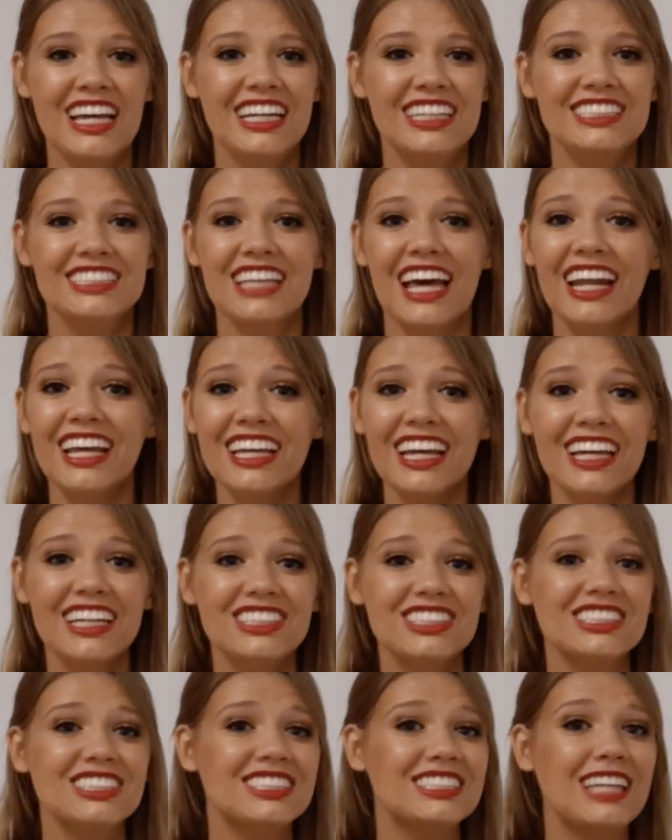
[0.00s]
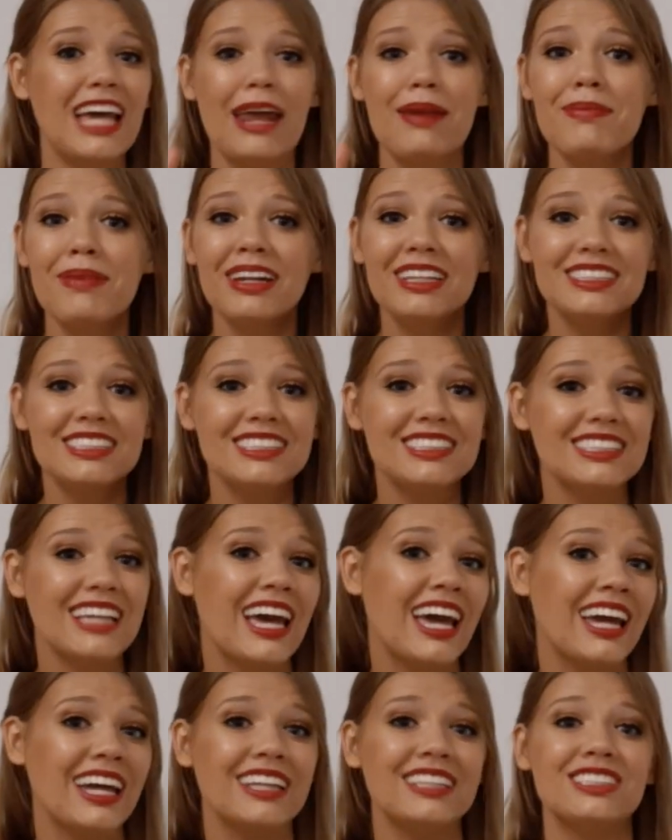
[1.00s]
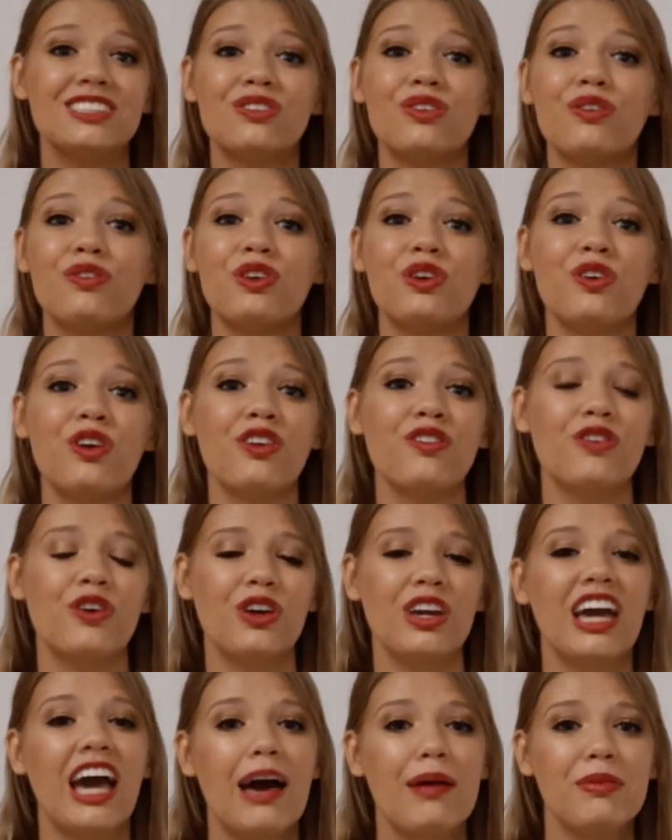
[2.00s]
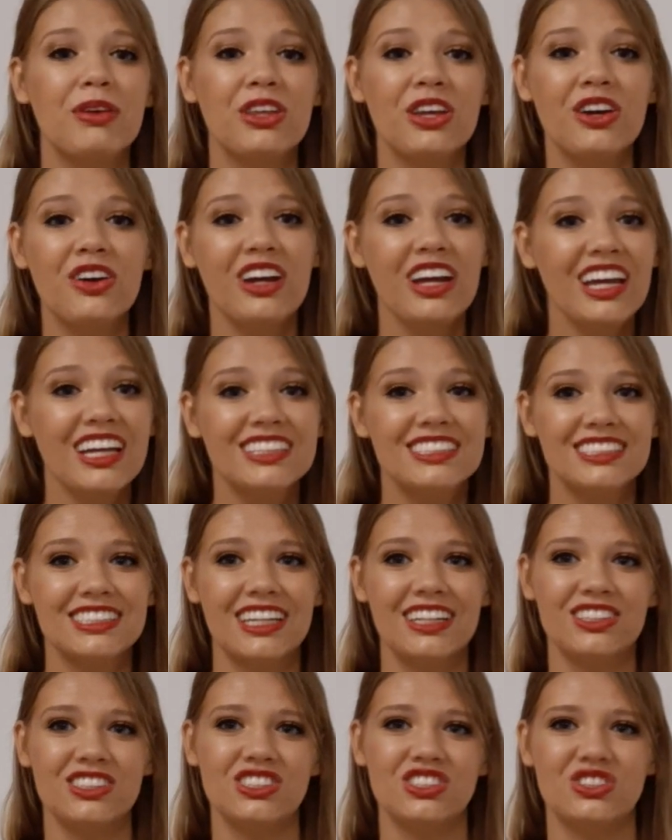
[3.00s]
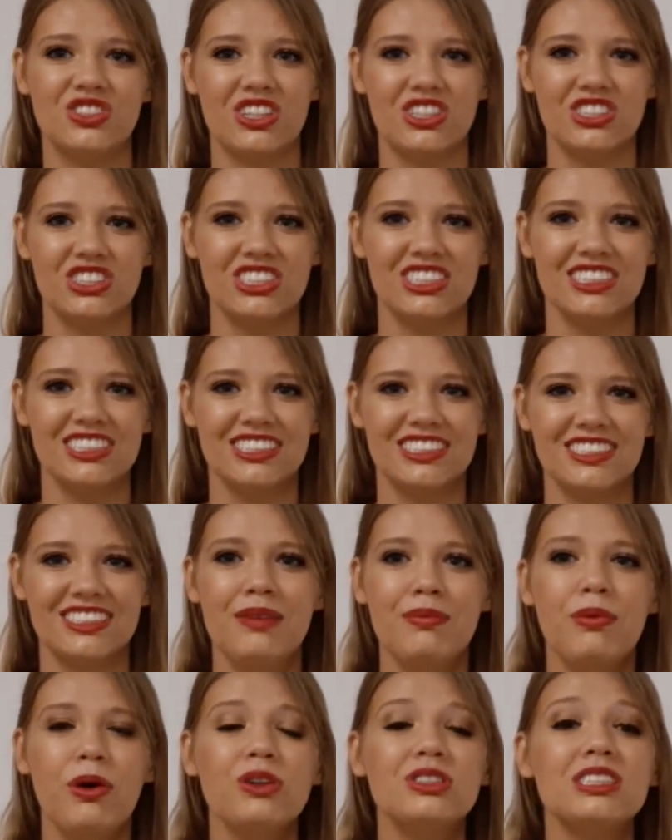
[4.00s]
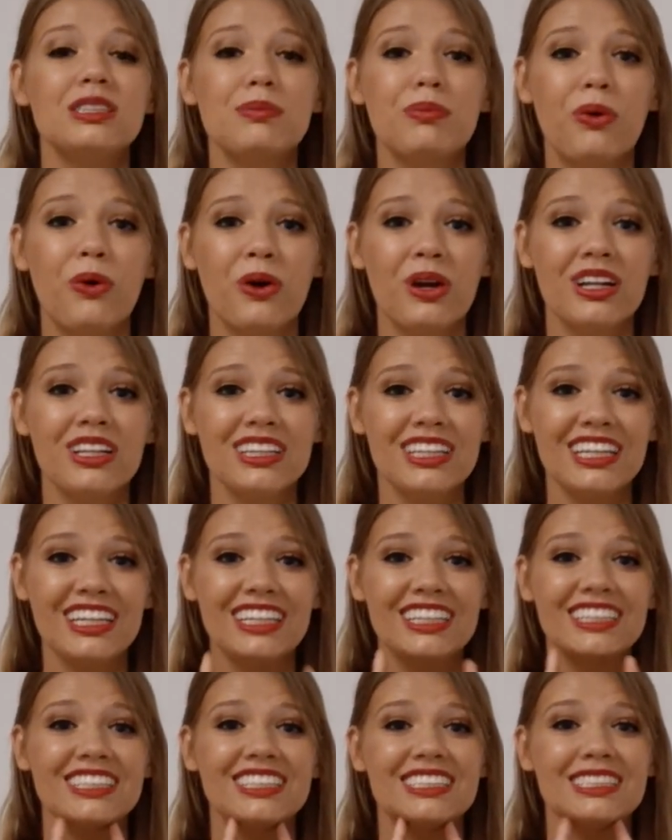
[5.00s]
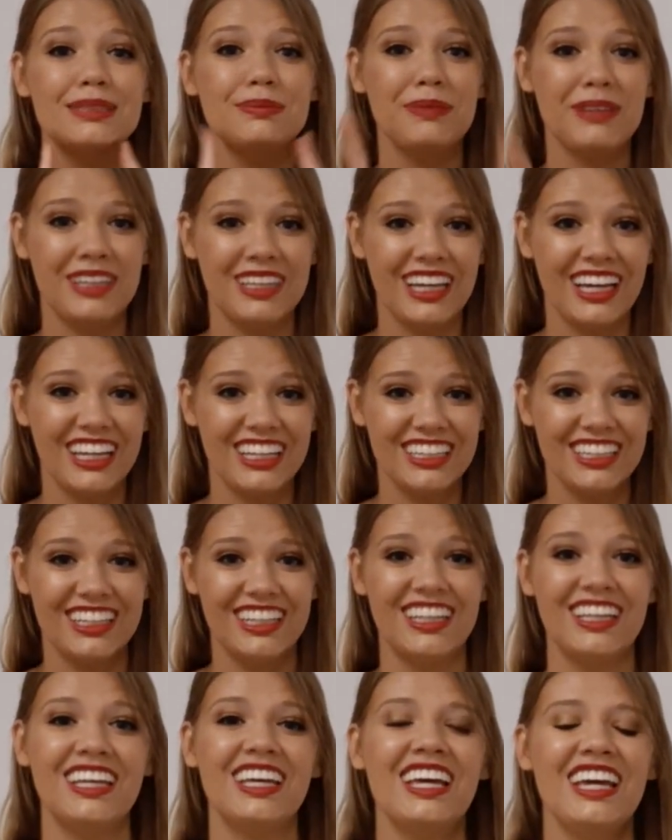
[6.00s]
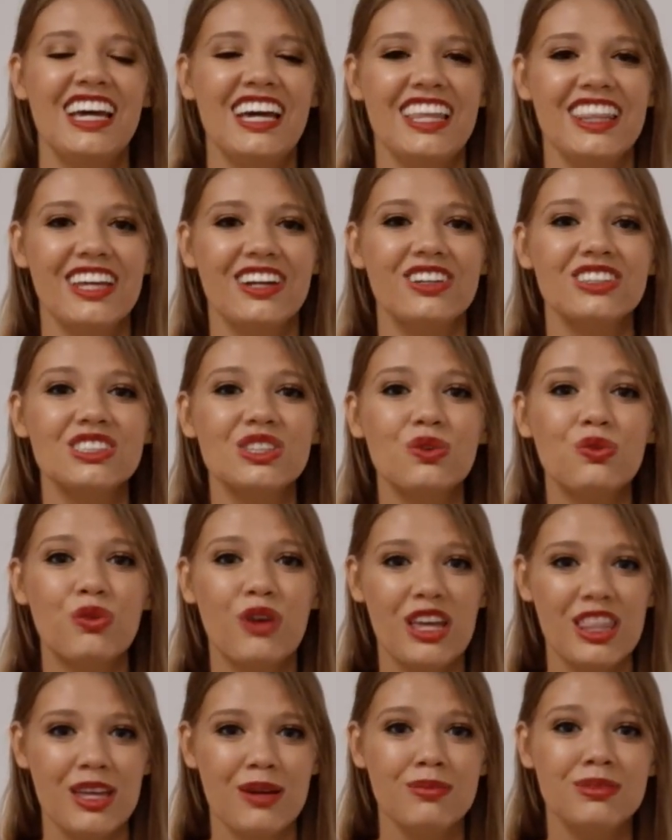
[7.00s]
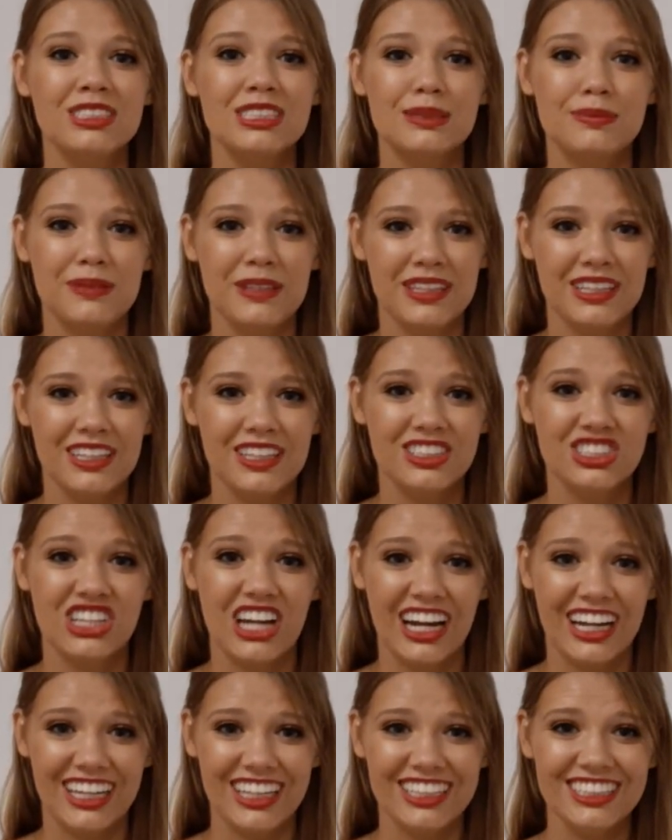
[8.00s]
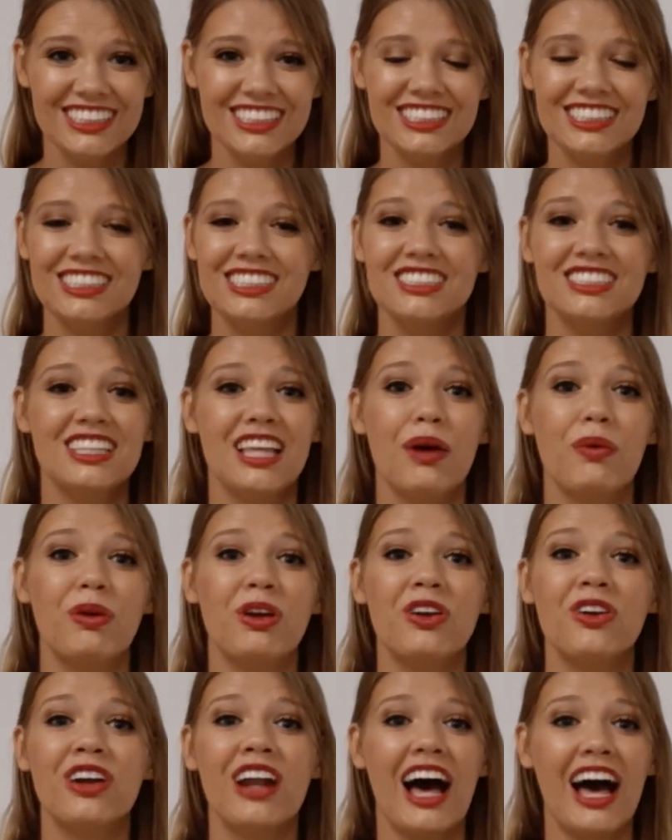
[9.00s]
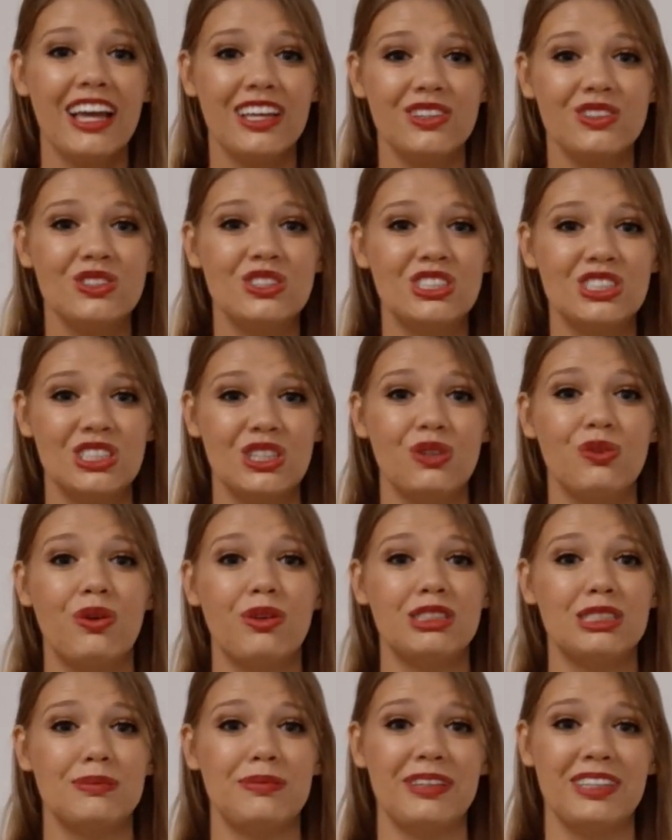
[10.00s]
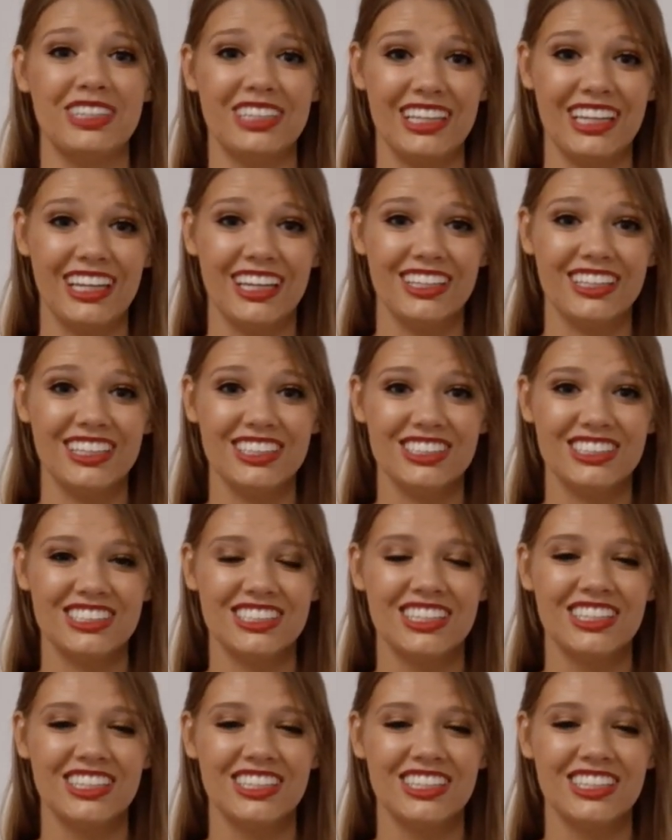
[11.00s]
Dedicate just 10 minutes a day to reviewing vocabulary and sentence structures. Most importantly, speak it. There is a rhythm to speaking Chinese that we are not used to when speaking English.